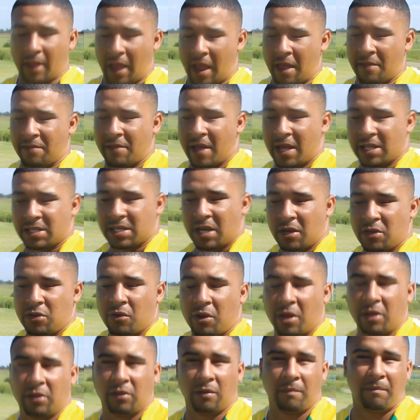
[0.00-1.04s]
And that's how
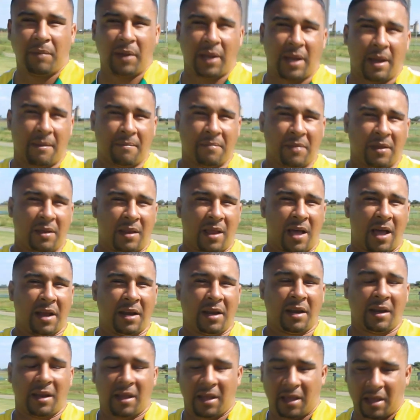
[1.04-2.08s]
you're going to pick up the
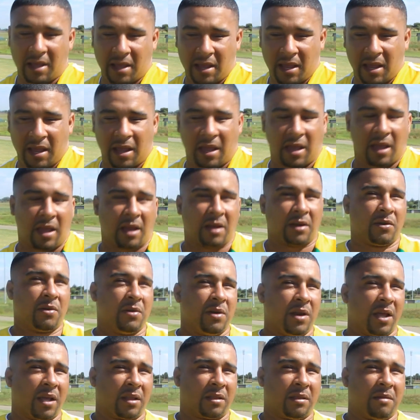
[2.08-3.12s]
line and
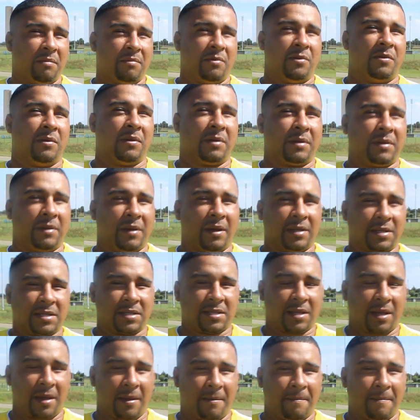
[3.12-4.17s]
connect the ball. You understand?